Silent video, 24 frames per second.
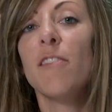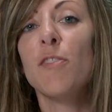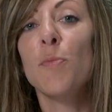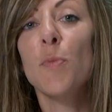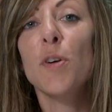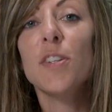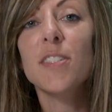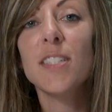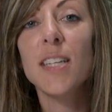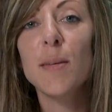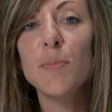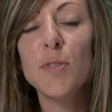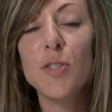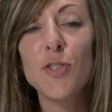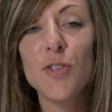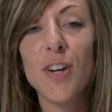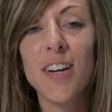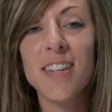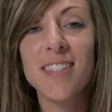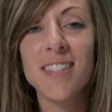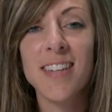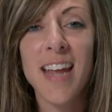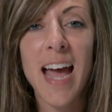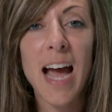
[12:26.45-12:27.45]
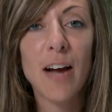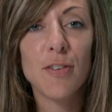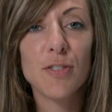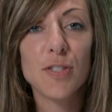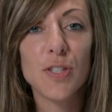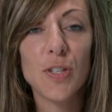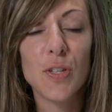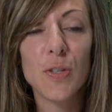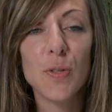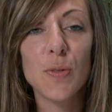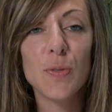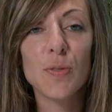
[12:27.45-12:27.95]
For more tips, tricks, and
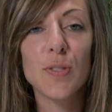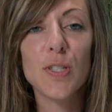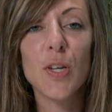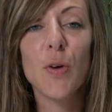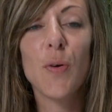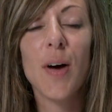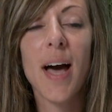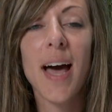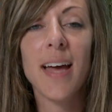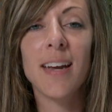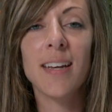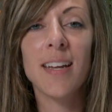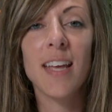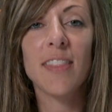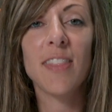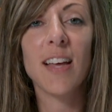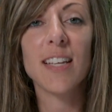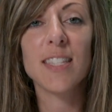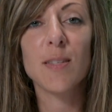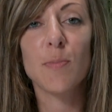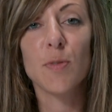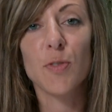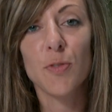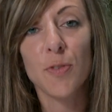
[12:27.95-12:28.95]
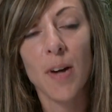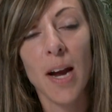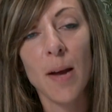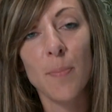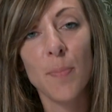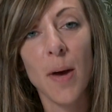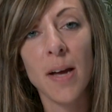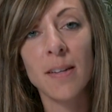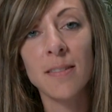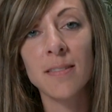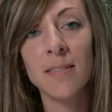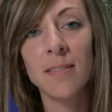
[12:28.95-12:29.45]
how-tos, go ahead and hit that
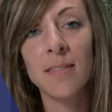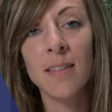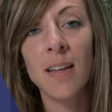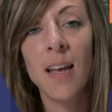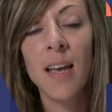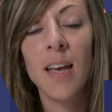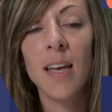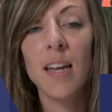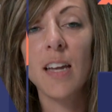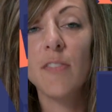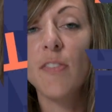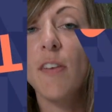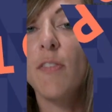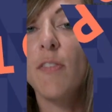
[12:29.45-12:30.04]
subscribe button. And if